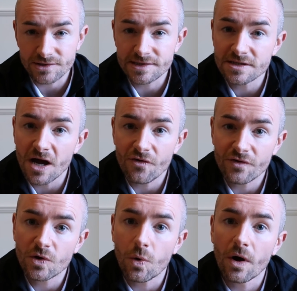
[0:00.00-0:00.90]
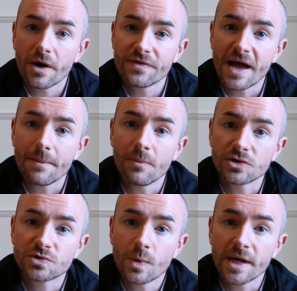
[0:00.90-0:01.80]
does not require that
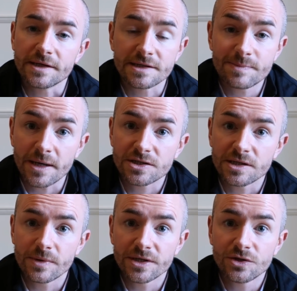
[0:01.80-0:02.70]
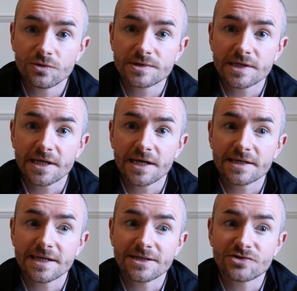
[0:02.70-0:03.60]
much weight, especially when using
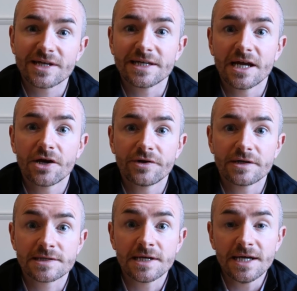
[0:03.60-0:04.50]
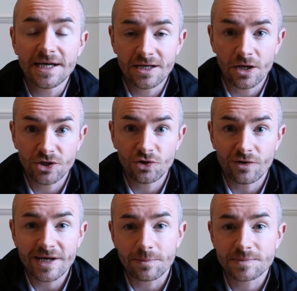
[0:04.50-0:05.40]
it in tricky areas like your
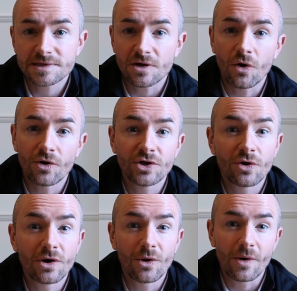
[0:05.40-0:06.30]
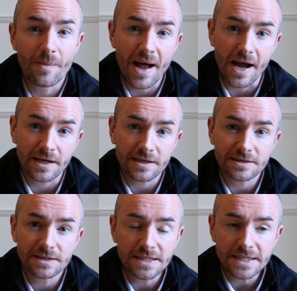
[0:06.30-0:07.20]
hips or your lower back.
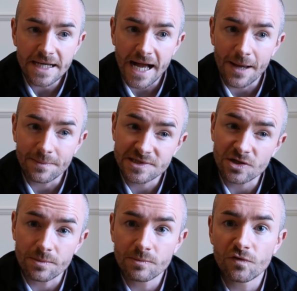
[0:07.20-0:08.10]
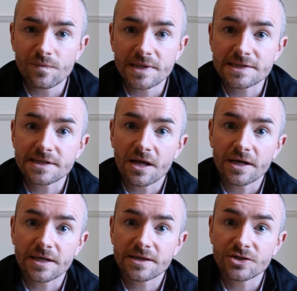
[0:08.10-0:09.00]
Certain movements
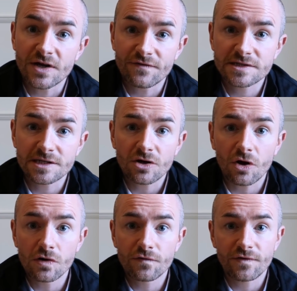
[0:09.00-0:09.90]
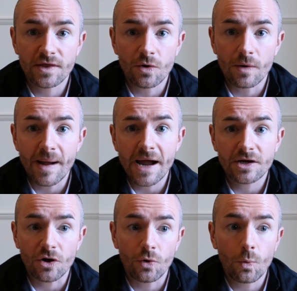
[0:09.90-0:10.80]
like the Jefferson curl for the lower
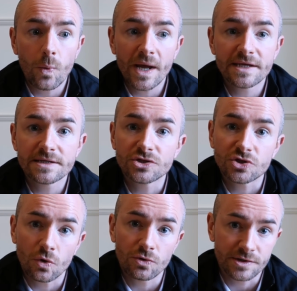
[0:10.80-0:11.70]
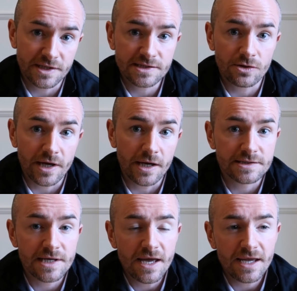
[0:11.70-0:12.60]
back or weighted shoulder
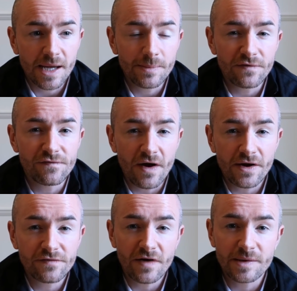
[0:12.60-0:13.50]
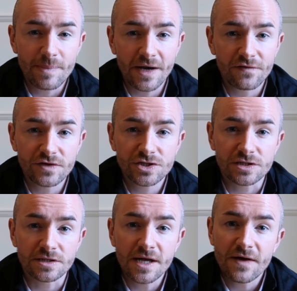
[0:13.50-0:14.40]
dislocates can be very, very
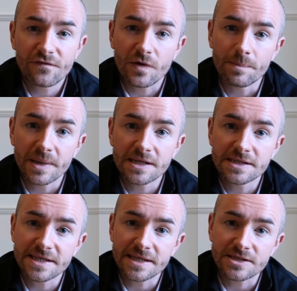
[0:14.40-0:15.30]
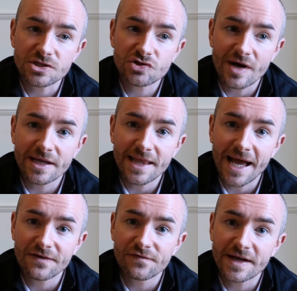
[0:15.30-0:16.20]
beneficial for building strength
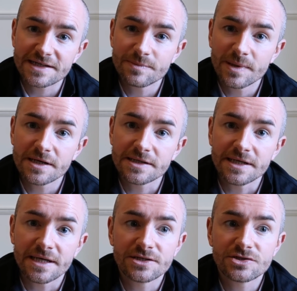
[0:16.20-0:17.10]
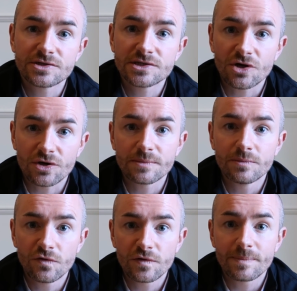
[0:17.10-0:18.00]
and flexibility into certain
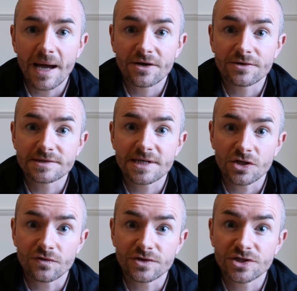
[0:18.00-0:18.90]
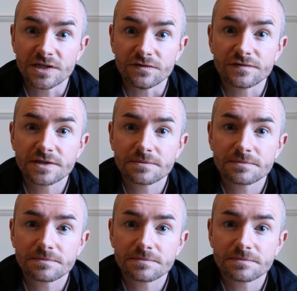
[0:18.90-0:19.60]
movement patterns that you've achieved.